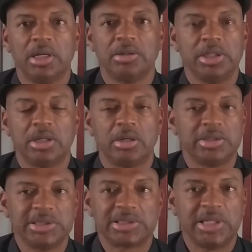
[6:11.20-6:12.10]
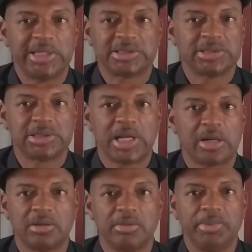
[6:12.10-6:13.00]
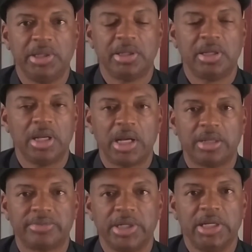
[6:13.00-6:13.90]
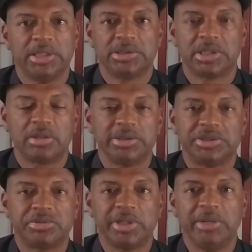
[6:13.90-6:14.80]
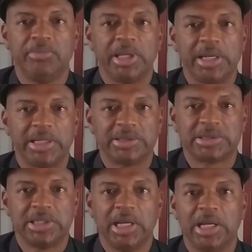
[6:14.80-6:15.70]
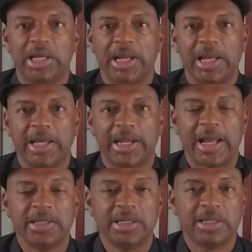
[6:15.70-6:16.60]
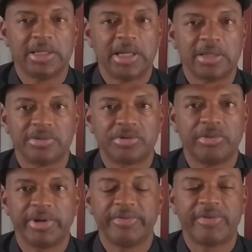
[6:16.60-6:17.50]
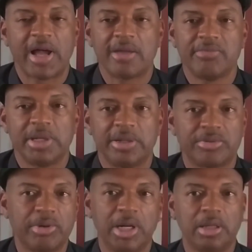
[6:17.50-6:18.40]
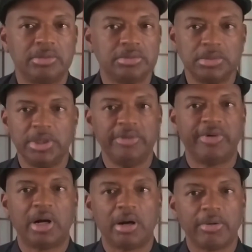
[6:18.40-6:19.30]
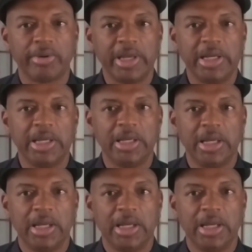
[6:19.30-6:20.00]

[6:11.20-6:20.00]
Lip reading: you know, this lesson's not going to be enough. It's only 20 minutes, and I need another 25 minutes. Well, you've already